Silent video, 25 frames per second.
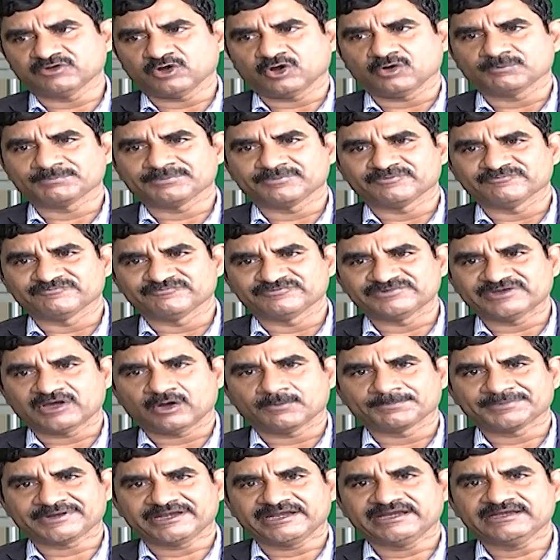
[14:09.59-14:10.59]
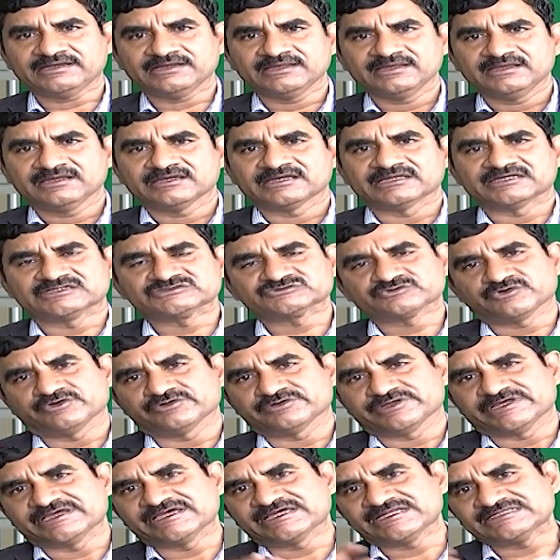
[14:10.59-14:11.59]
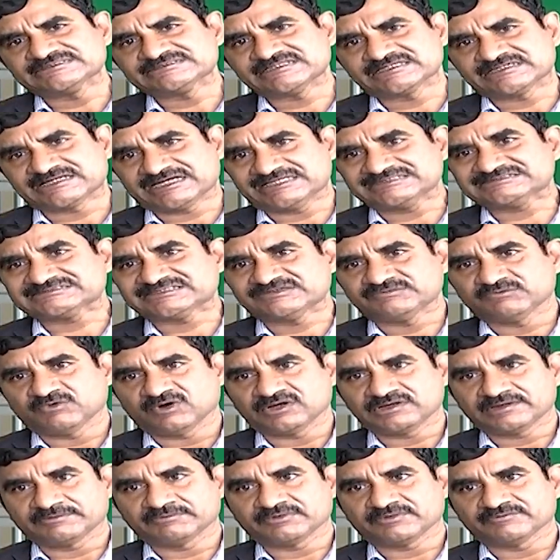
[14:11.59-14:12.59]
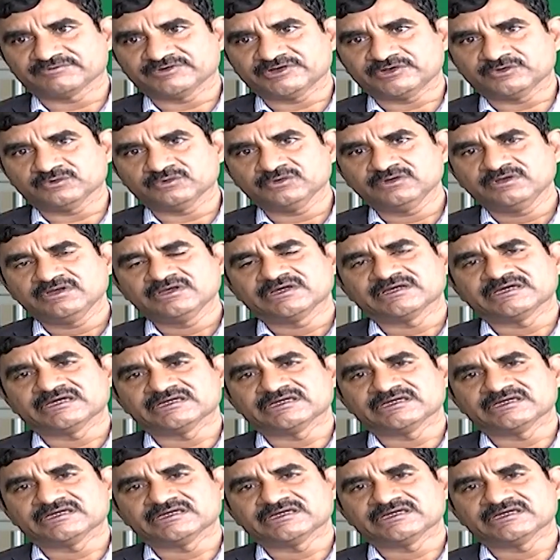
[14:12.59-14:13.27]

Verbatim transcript: op we operate it is going to increase the trust in whatever we do